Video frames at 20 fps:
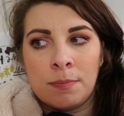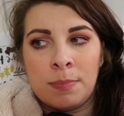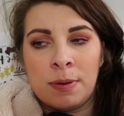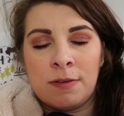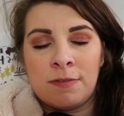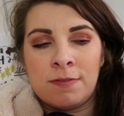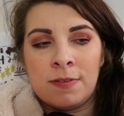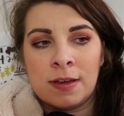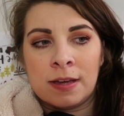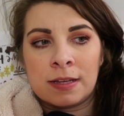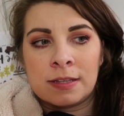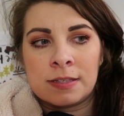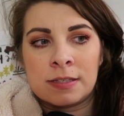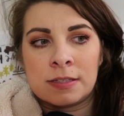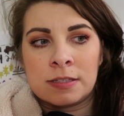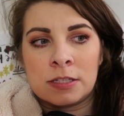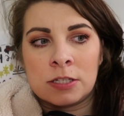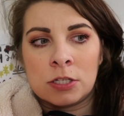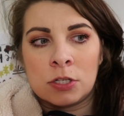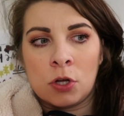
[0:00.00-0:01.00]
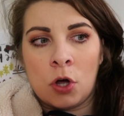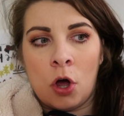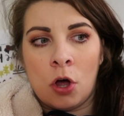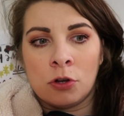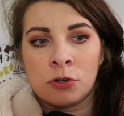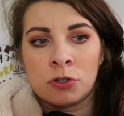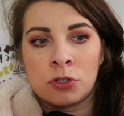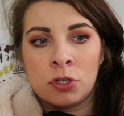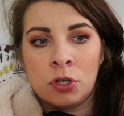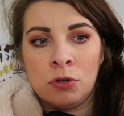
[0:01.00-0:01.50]
be fixed
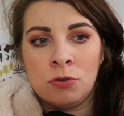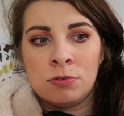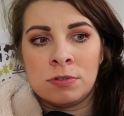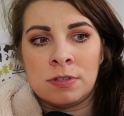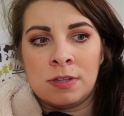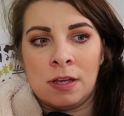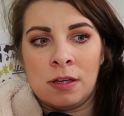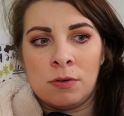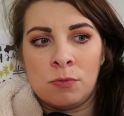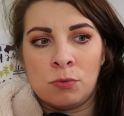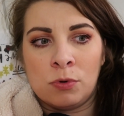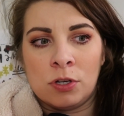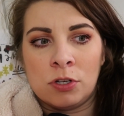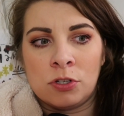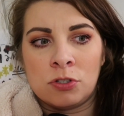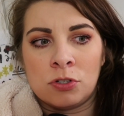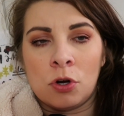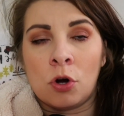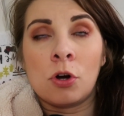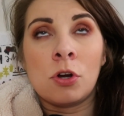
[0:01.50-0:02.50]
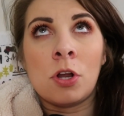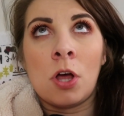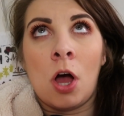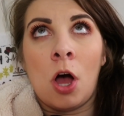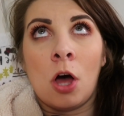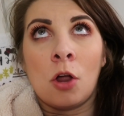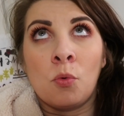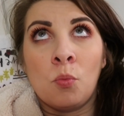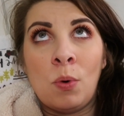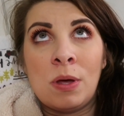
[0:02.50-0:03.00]
on Tuesday, which, or no,
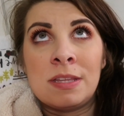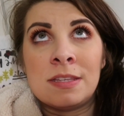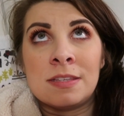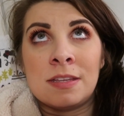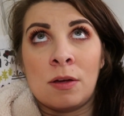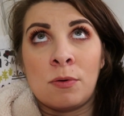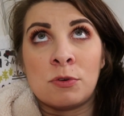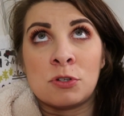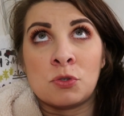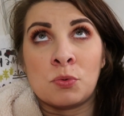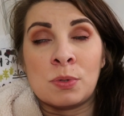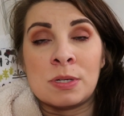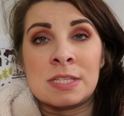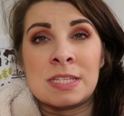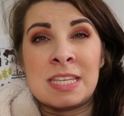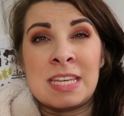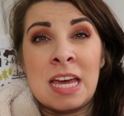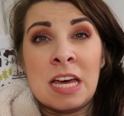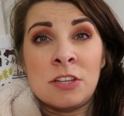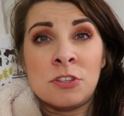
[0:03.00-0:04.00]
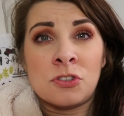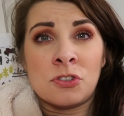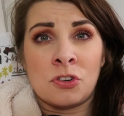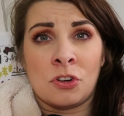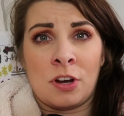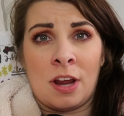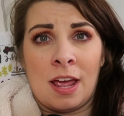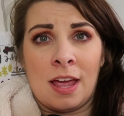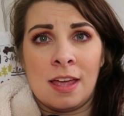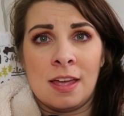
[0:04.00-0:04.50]
on Wednesday, which was
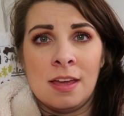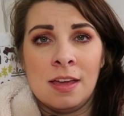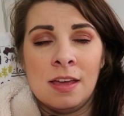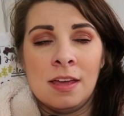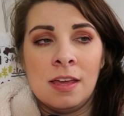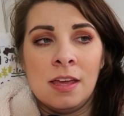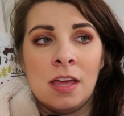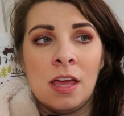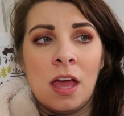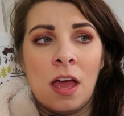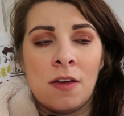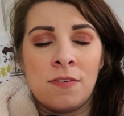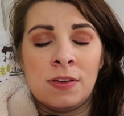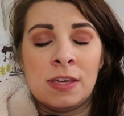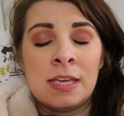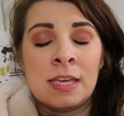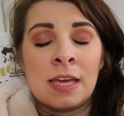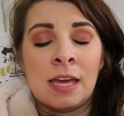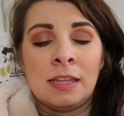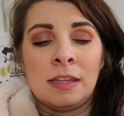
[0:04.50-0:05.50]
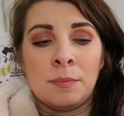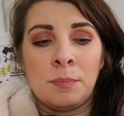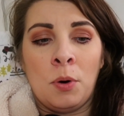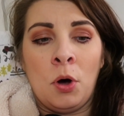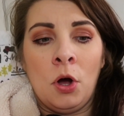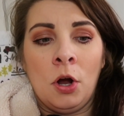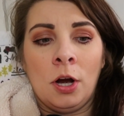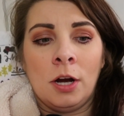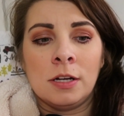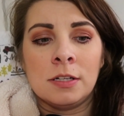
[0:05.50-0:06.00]
yesterday, if he can get the
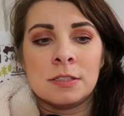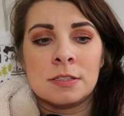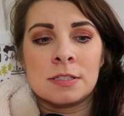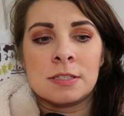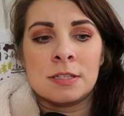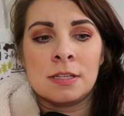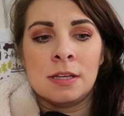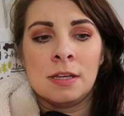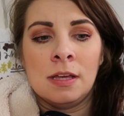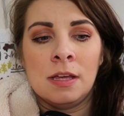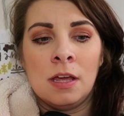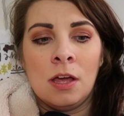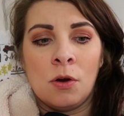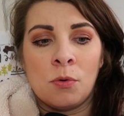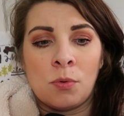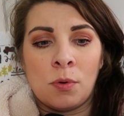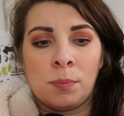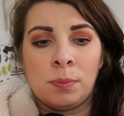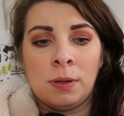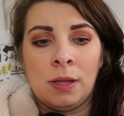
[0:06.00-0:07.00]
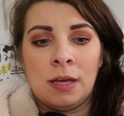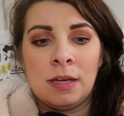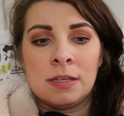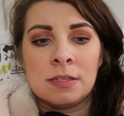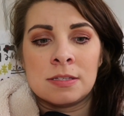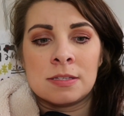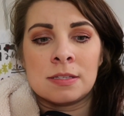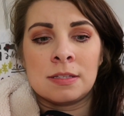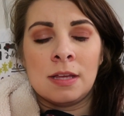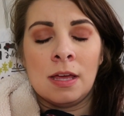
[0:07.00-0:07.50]
part
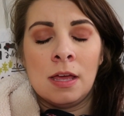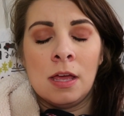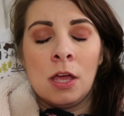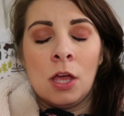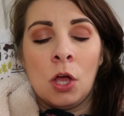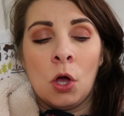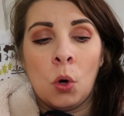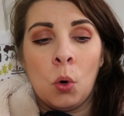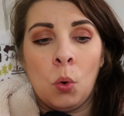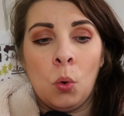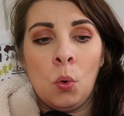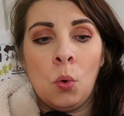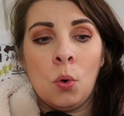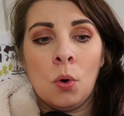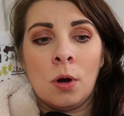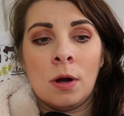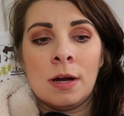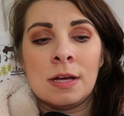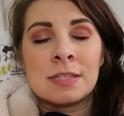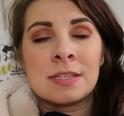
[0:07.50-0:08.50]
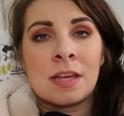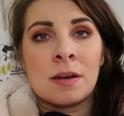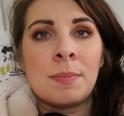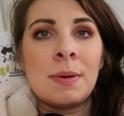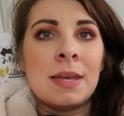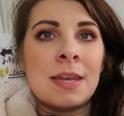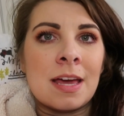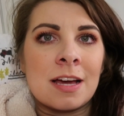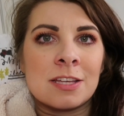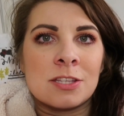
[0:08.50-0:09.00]
replaced or it's gonna
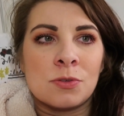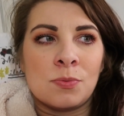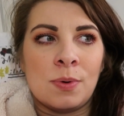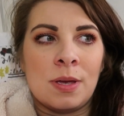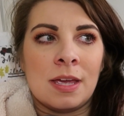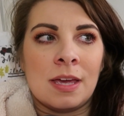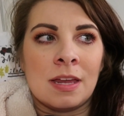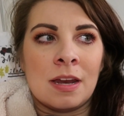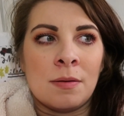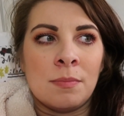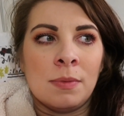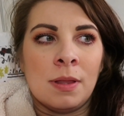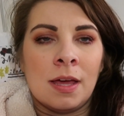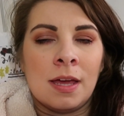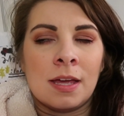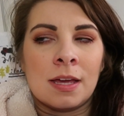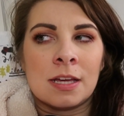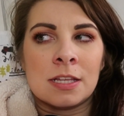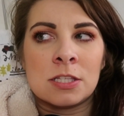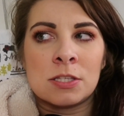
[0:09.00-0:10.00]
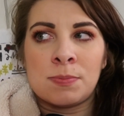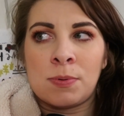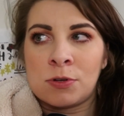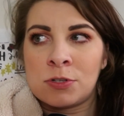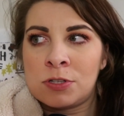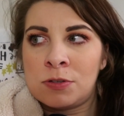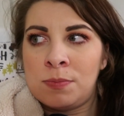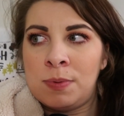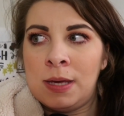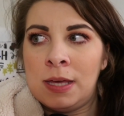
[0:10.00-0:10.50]
be next week and I'm like it's
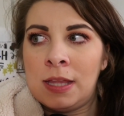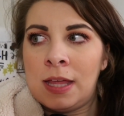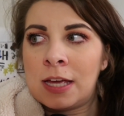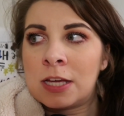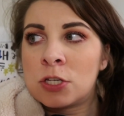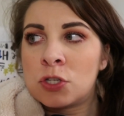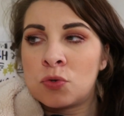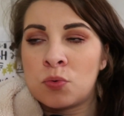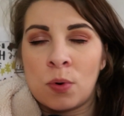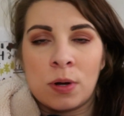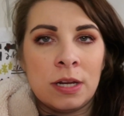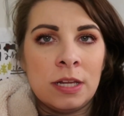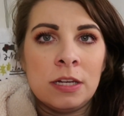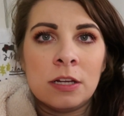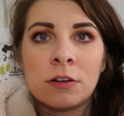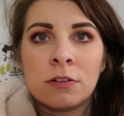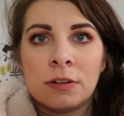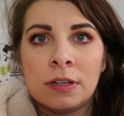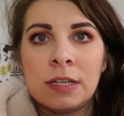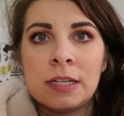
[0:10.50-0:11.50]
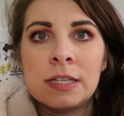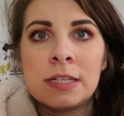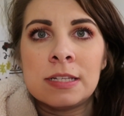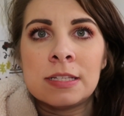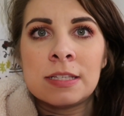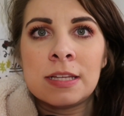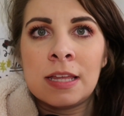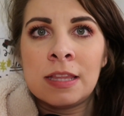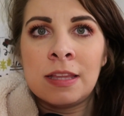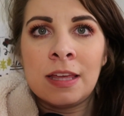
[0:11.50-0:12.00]
supposed to be like 20
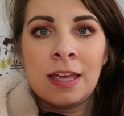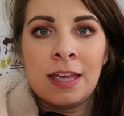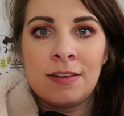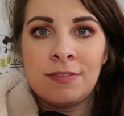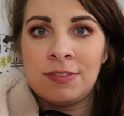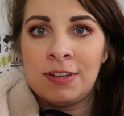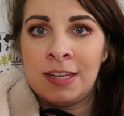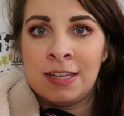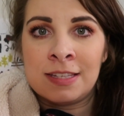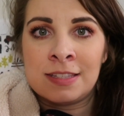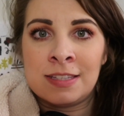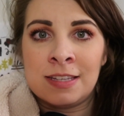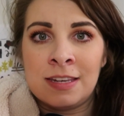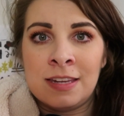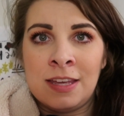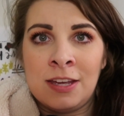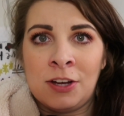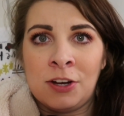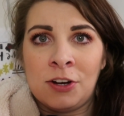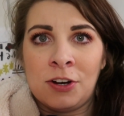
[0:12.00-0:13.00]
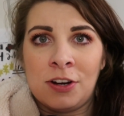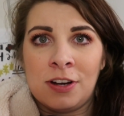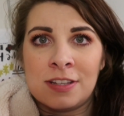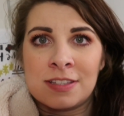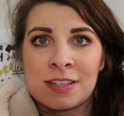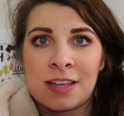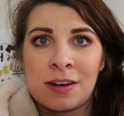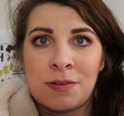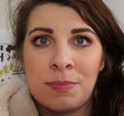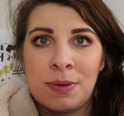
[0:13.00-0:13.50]
degrees in the evenings in here
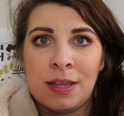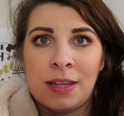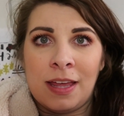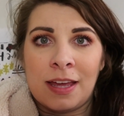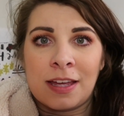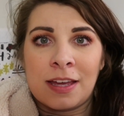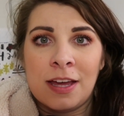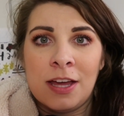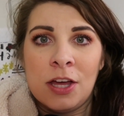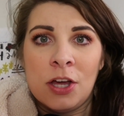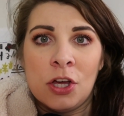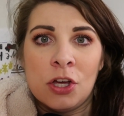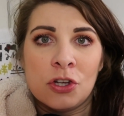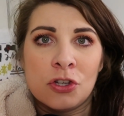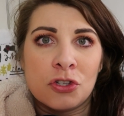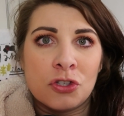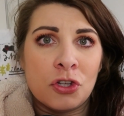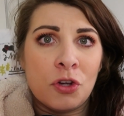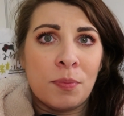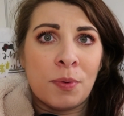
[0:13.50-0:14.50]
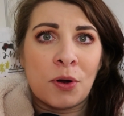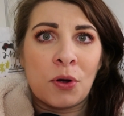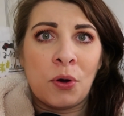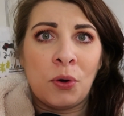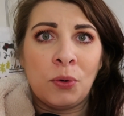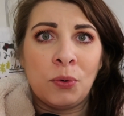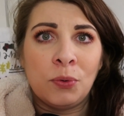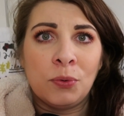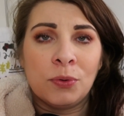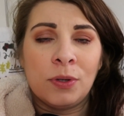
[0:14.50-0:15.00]
it's gonna be like super
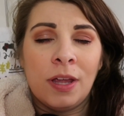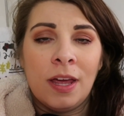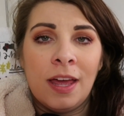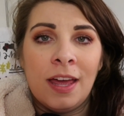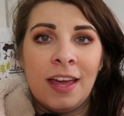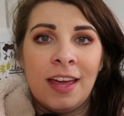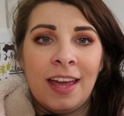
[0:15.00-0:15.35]
cold